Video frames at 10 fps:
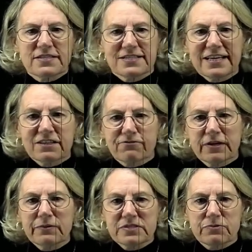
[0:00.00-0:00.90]
I take the
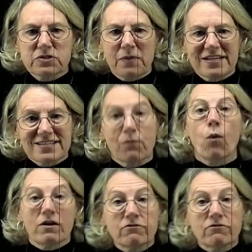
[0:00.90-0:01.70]
frequency response at one